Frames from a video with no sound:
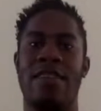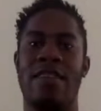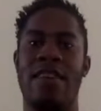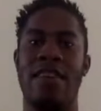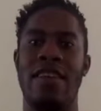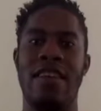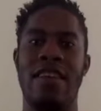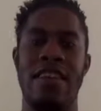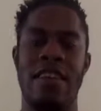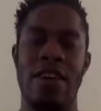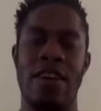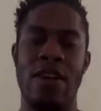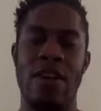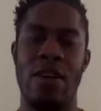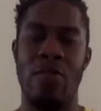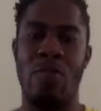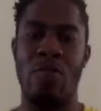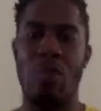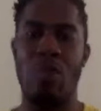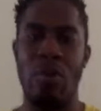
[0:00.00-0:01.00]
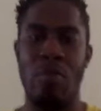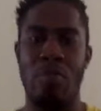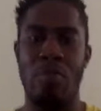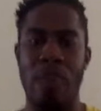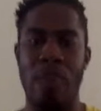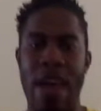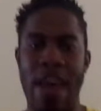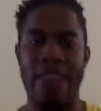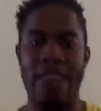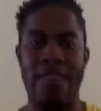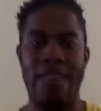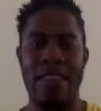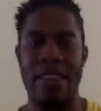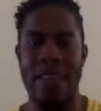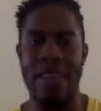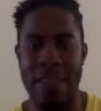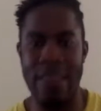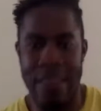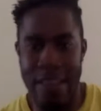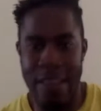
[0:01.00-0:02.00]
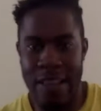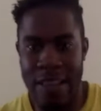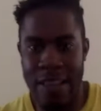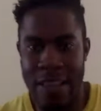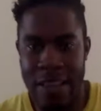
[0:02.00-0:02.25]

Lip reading: titting up or blasting,